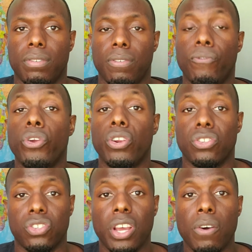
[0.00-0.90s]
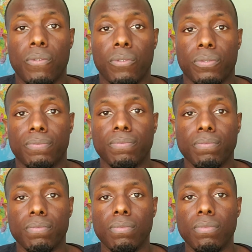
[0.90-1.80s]
for yourself,
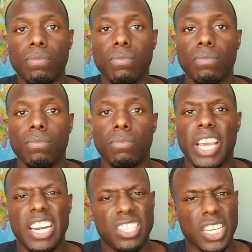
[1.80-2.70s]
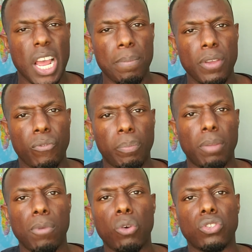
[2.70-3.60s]
and it's coming from the
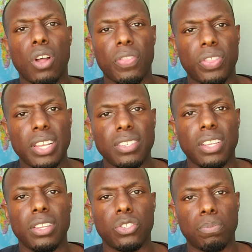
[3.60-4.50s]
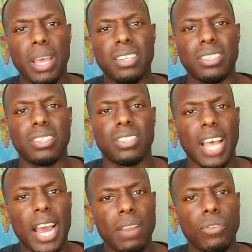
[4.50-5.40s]
most authentic space
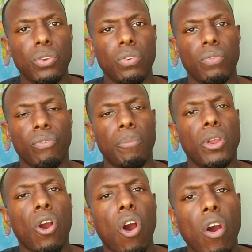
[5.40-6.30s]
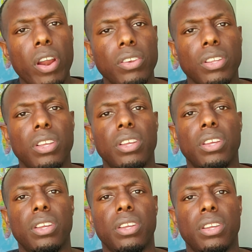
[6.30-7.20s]
inside of you, from your heart,
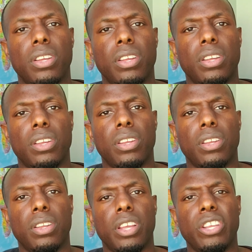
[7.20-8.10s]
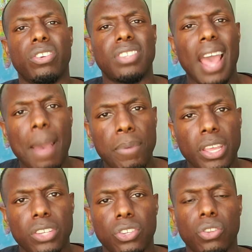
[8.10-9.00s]
and you're
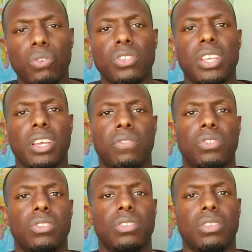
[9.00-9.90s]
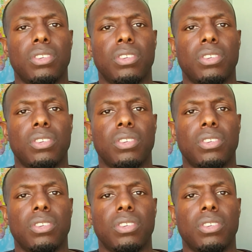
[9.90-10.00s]
tapping into those gifts,